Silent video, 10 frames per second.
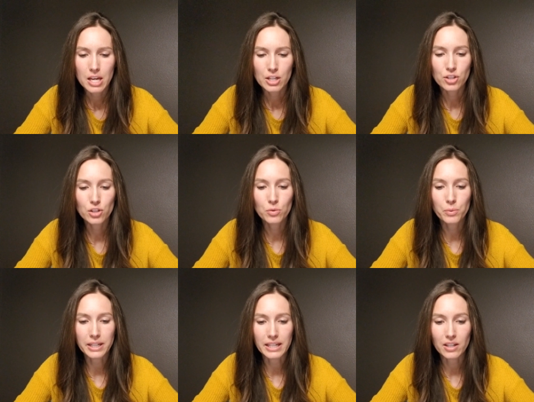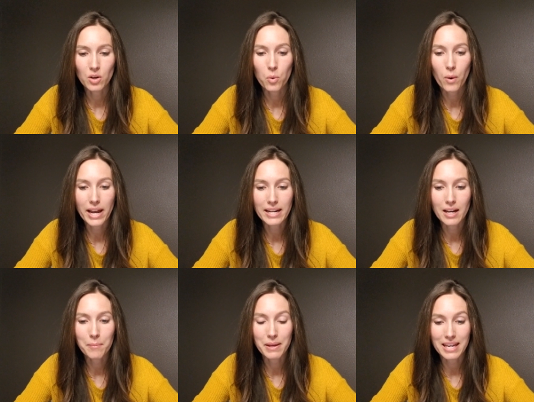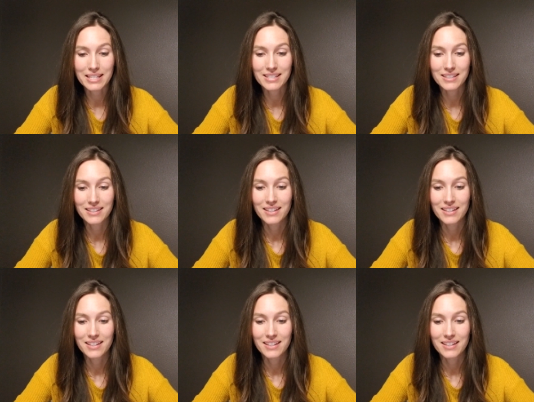to read quite a bit.